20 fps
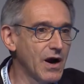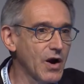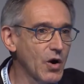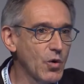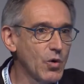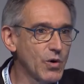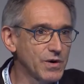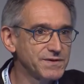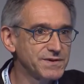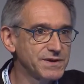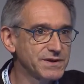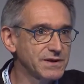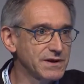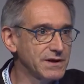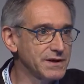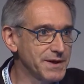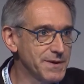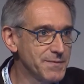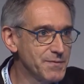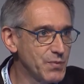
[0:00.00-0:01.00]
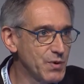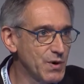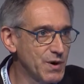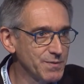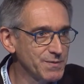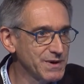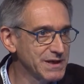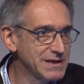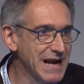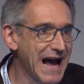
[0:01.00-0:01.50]
cortical
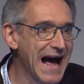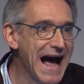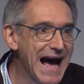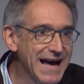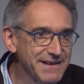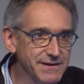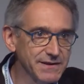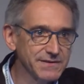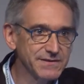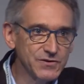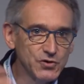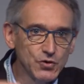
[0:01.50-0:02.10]
impairment added